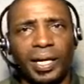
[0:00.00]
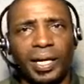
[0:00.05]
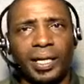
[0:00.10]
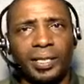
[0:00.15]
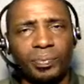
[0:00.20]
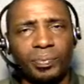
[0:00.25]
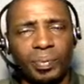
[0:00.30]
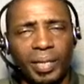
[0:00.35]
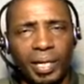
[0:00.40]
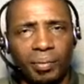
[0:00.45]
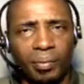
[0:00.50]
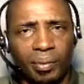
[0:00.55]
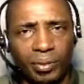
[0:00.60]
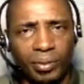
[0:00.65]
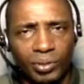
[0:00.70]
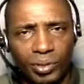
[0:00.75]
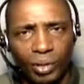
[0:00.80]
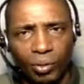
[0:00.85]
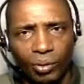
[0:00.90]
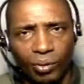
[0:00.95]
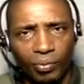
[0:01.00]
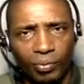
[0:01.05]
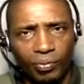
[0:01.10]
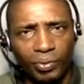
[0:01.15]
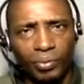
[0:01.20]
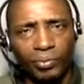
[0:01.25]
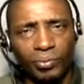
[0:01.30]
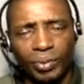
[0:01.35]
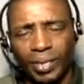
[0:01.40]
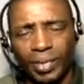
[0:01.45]
there. He's been able to slow a
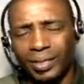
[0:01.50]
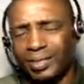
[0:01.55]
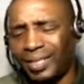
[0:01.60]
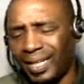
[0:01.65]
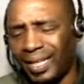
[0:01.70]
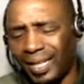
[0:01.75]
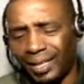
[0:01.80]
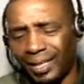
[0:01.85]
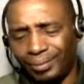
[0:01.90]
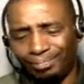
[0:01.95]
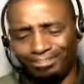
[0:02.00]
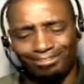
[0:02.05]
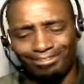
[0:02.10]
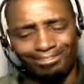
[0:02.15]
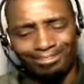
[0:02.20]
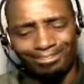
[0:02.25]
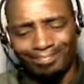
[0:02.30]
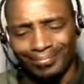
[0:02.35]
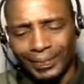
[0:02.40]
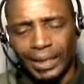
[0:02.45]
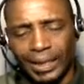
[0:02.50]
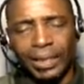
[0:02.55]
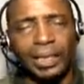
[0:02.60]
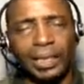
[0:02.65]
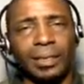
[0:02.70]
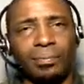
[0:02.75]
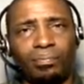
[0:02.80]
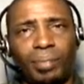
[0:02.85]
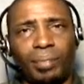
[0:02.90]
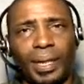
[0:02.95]
few things down.
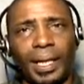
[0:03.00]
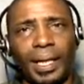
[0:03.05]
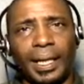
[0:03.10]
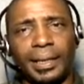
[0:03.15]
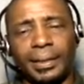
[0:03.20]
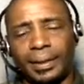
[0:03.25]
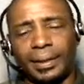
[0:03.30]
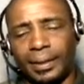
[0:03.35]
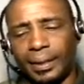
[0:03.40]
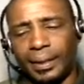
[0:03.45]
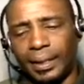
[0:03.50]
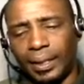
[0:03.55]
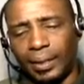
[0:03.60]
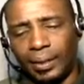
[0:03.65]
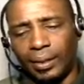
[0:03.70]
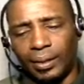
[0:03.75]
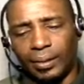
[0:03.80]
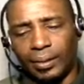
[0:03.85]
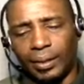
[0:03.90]
But, in